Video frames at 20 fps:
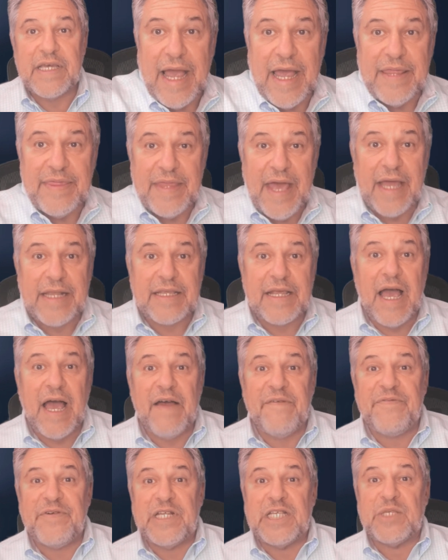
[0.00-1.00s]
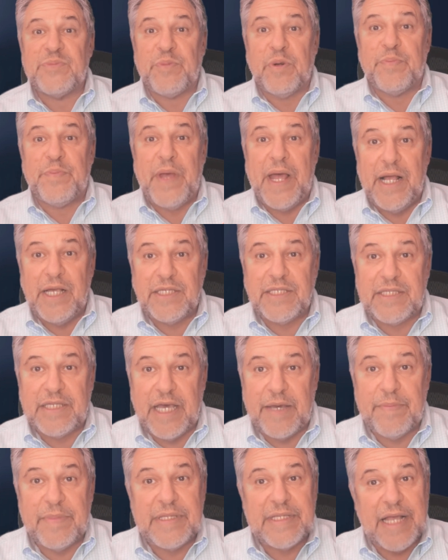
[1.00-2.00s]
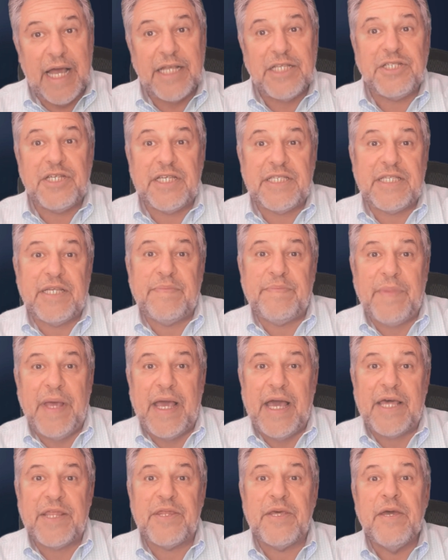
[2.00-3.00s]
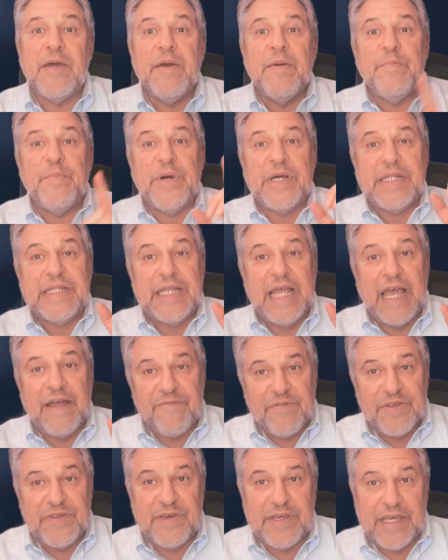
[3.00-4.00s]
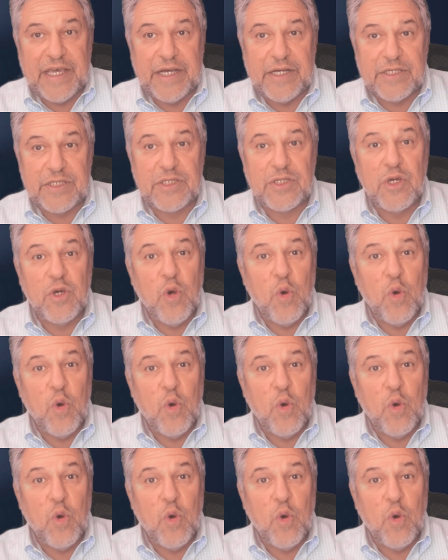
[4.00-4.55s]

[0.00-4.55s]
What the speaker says: And that confidence propels them not just in math, but in everything else.